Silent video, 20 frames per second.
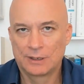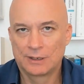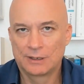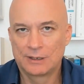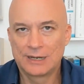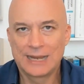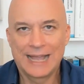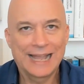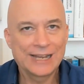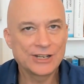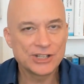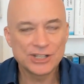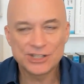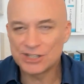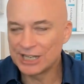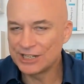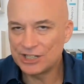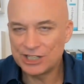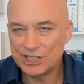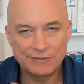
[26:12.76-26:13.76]
Not just
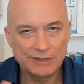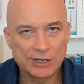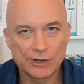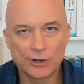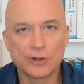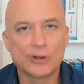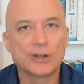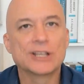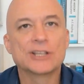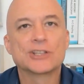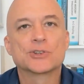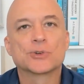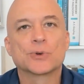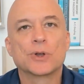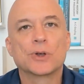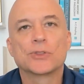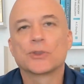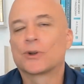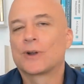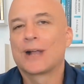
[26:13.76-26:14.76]
achieving earnings
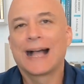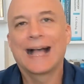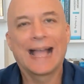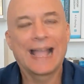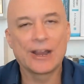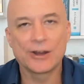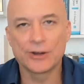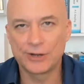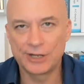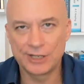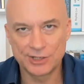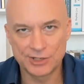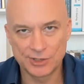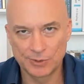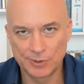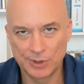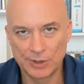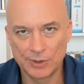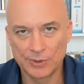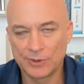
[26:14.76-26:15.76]
growth or high earnings
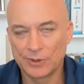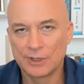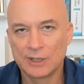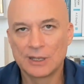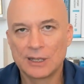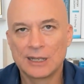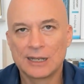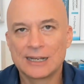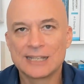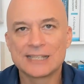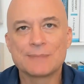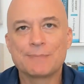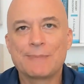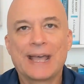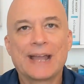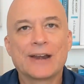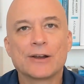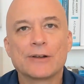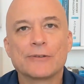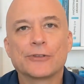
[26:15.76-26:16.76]
growth. It doesn't
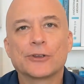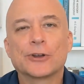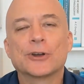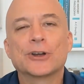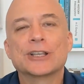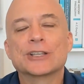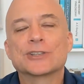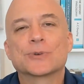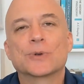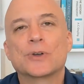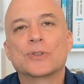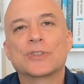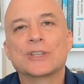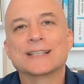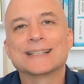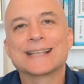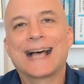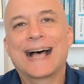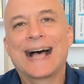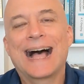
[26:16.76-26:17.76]
matter if the earnings growth
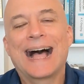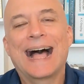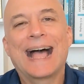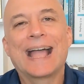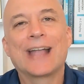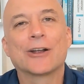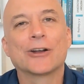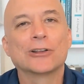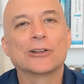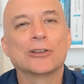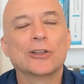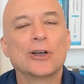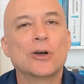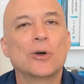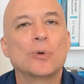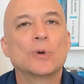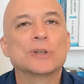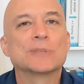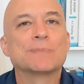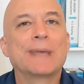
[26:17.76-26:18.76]
is high or low.
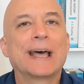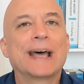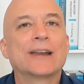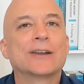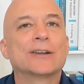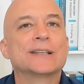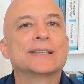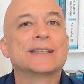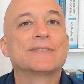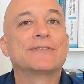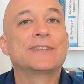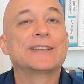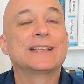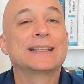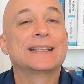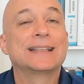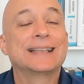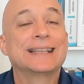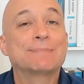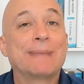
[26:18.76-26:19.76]
What matters
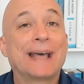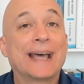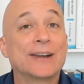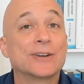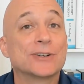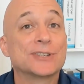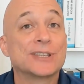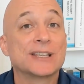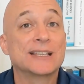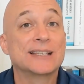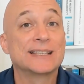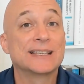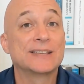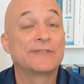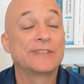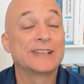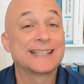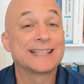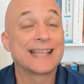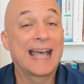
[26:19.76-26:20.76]
is
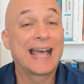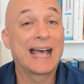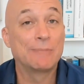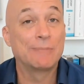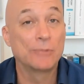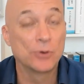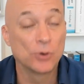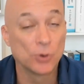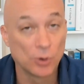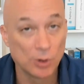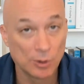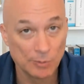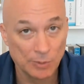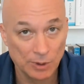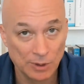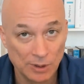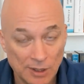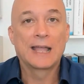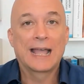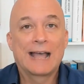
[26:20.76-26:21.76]
if it's
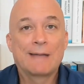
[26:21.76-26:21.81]
abnormal.